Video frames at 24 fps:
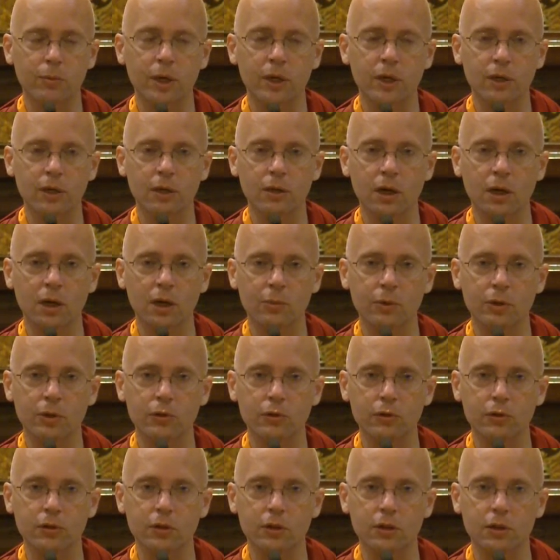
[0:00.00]
many
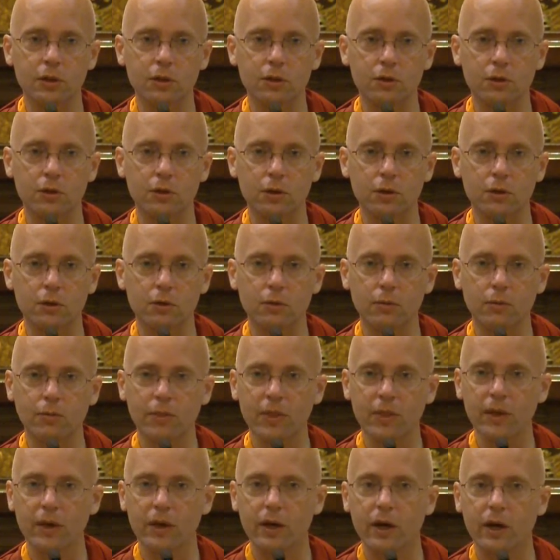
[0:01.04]
lamas teach that you
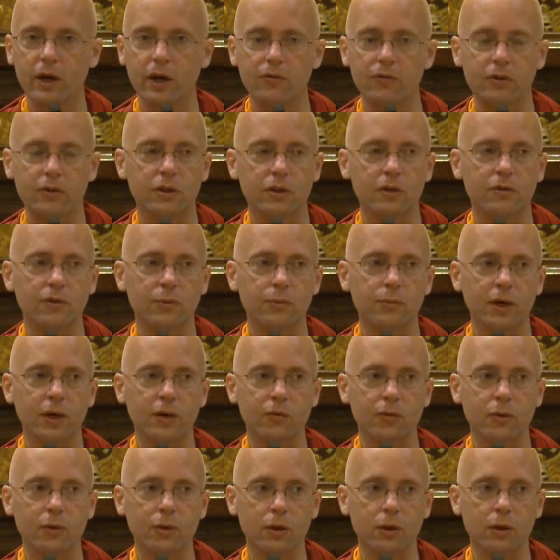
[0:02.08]
have to give
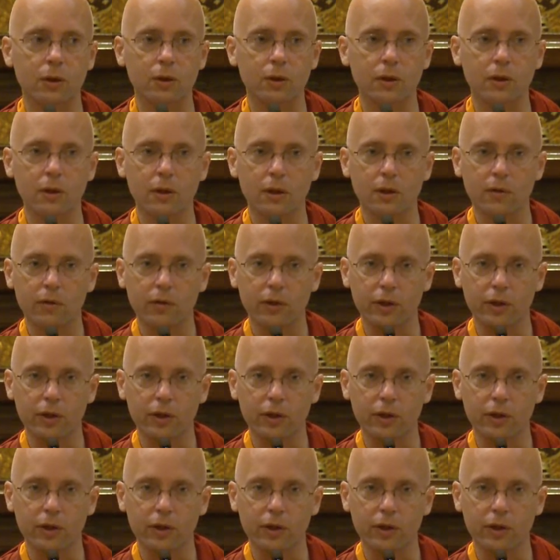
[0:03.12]
up everything